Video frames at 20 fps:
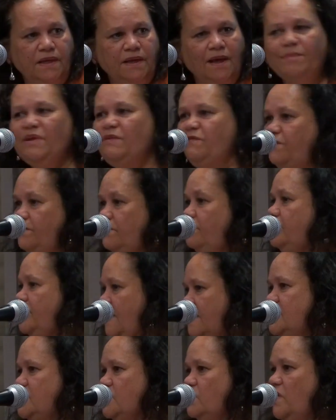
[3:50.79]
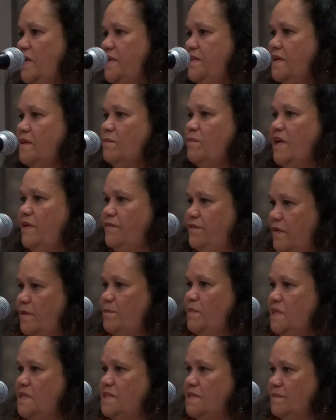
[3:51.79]
I mean, that's the great thing about
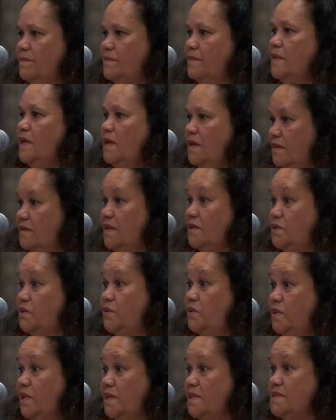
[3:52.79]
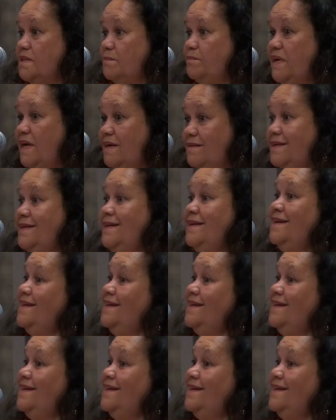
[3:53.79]
feminism that taught us about,